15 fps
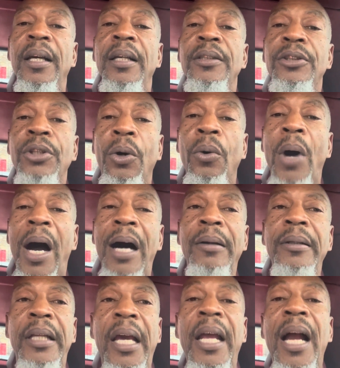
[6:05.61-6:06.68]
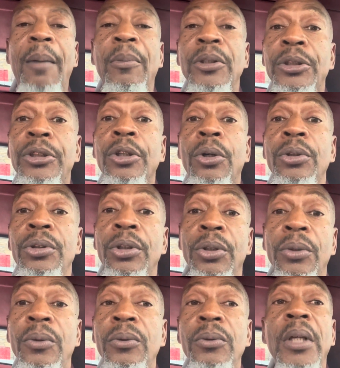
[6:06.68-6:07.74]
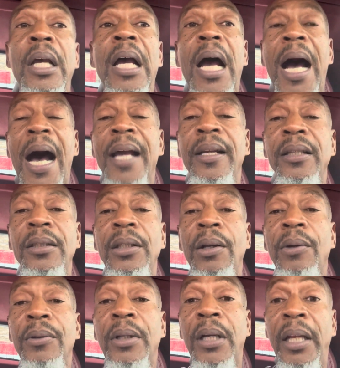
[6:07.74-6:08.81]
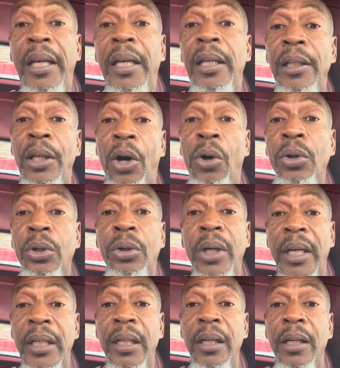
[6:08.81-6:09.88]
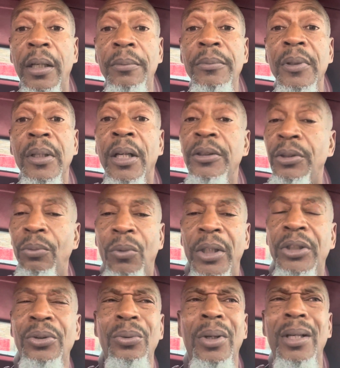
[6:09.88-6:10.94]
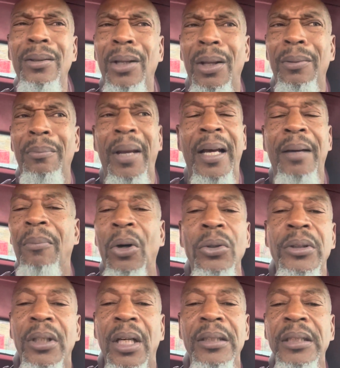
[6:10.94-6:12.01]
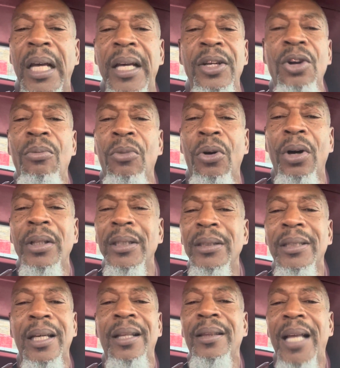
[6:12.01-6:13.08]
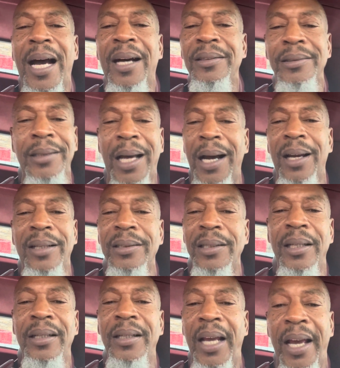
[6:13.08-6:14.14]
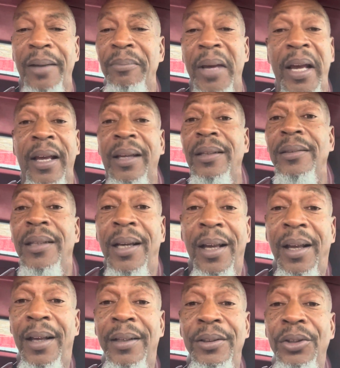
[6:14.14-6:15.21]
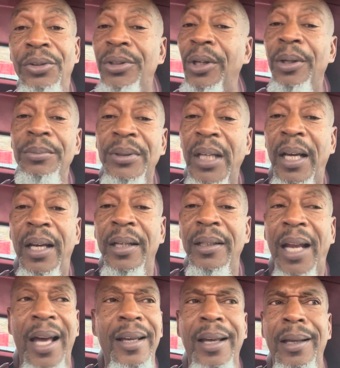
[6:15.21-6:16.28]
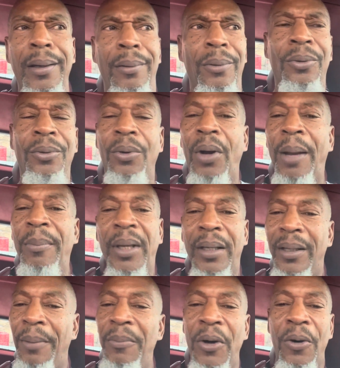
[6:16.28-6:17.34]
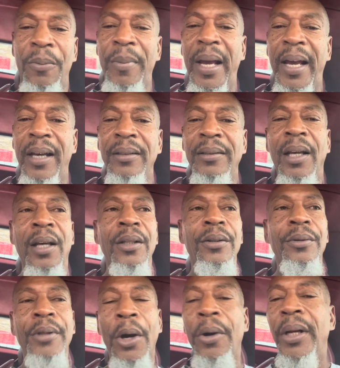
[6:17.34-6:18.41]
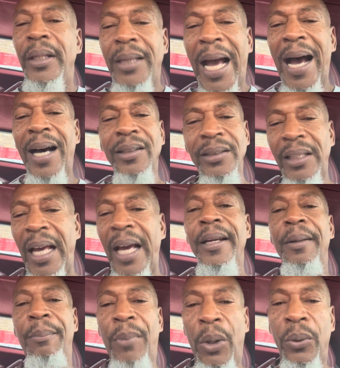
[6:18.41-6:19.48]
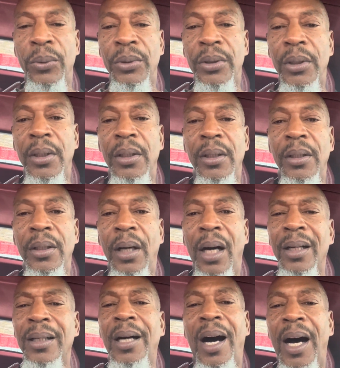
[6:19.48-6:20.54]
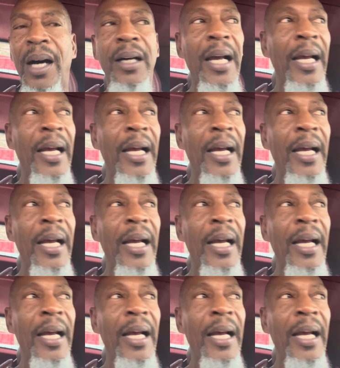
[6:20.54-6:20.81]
So then I'm going to show you how to clean your credit up. Because what you would, man, most of us ain't no more than $10,000 in debt, man. You see what I'm saying? Like, I mean, come on, man. $30,000 at the most. A car.